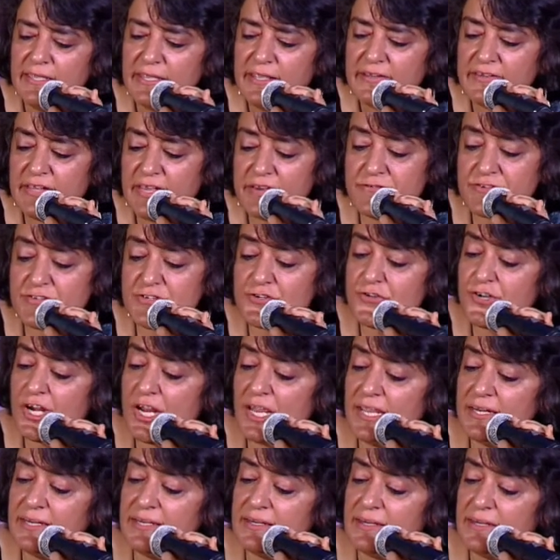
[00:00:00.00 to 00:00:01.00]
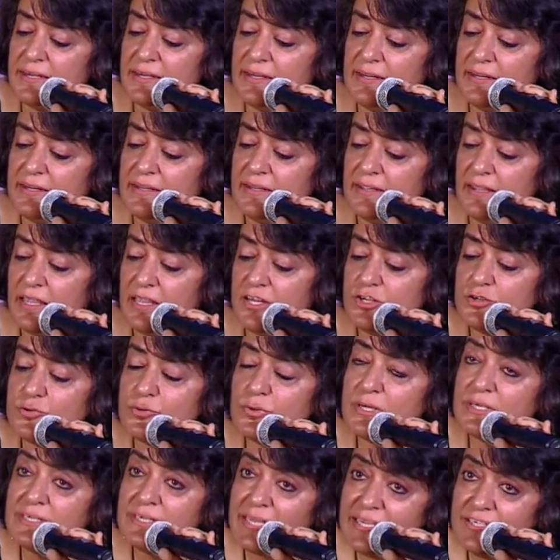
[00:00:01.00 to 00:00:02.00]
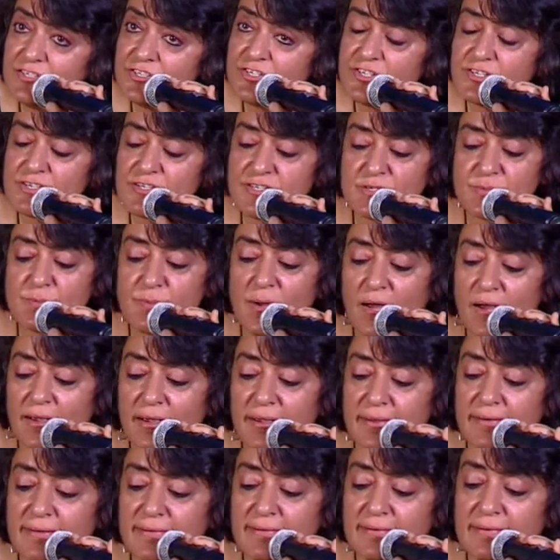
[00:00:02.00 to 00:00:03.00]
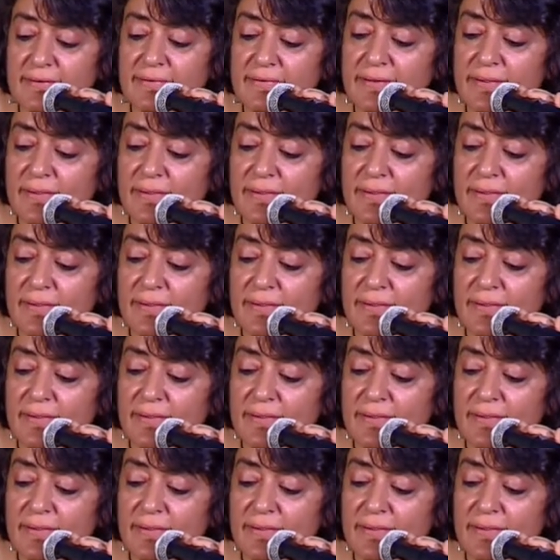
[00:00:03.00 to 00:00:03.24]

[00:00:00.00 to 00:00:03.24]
They've strayed into a dangerous market